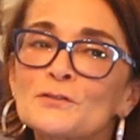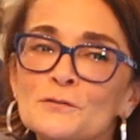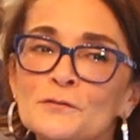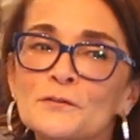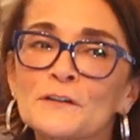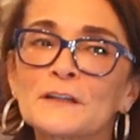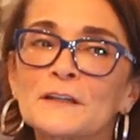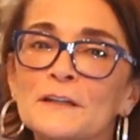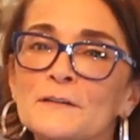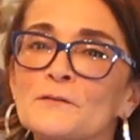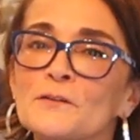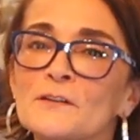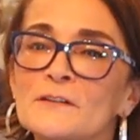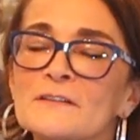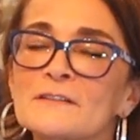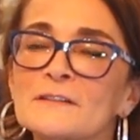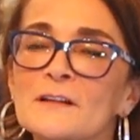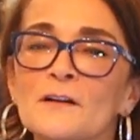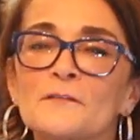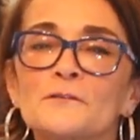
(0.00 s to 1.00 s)
you forgive
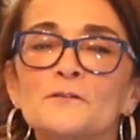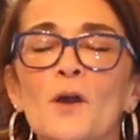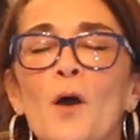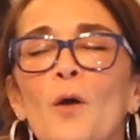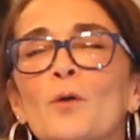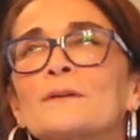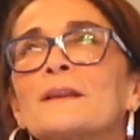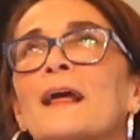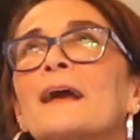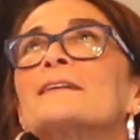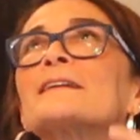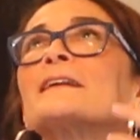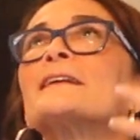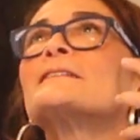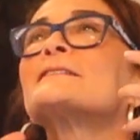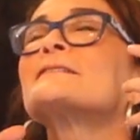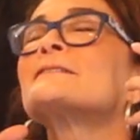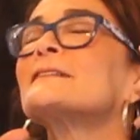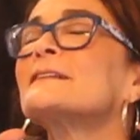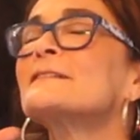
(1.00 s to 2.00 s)
yourself,
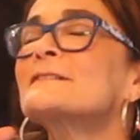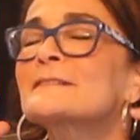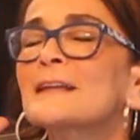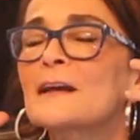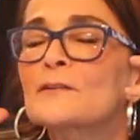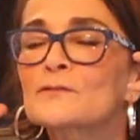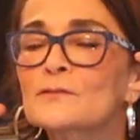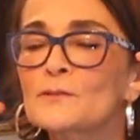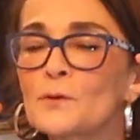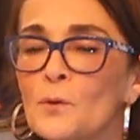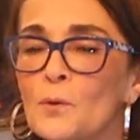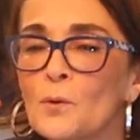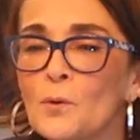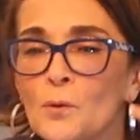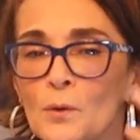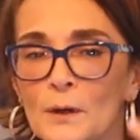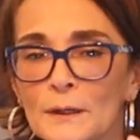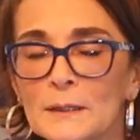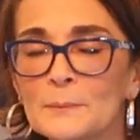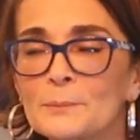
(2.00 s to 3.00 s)
it sounds so
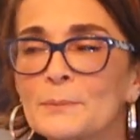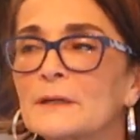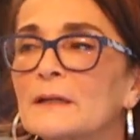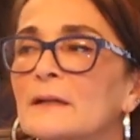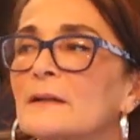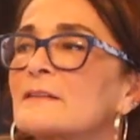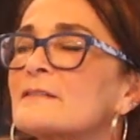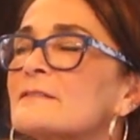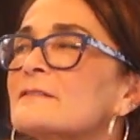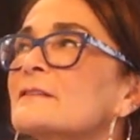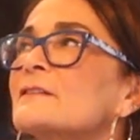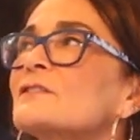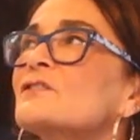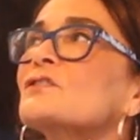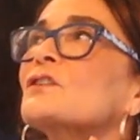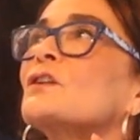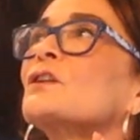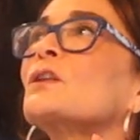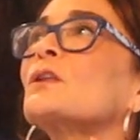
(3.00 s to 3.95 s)
corny, but it is such a